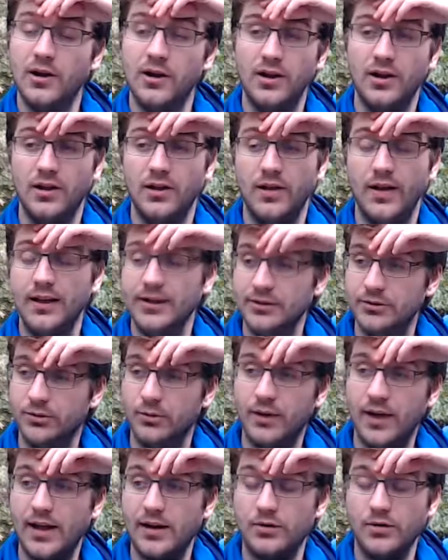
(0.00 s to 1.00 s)
Like,
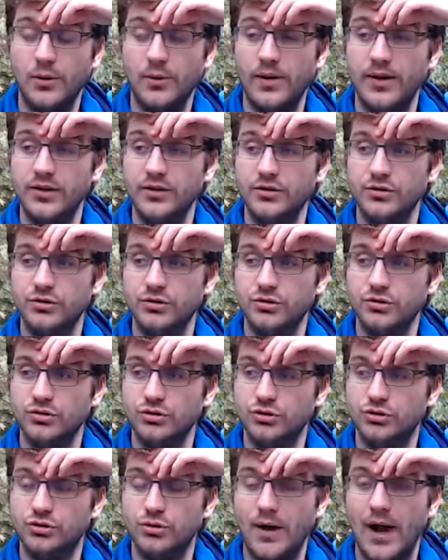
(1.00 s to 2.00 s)
I don't know what
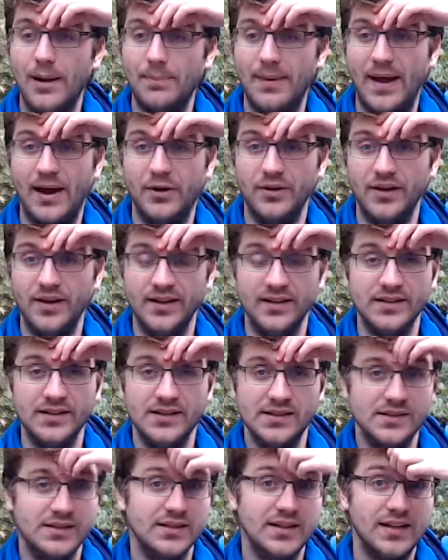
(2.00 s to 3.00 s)
dropout
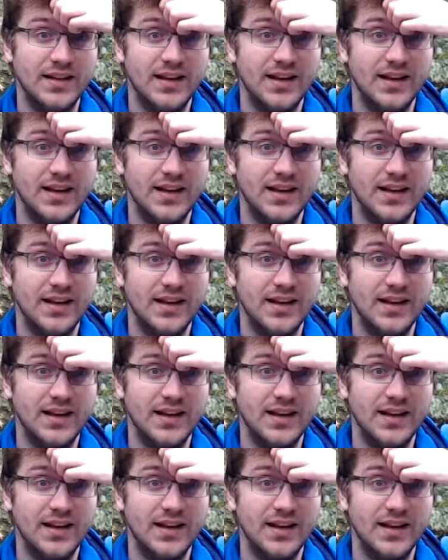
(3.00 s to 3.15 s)
is.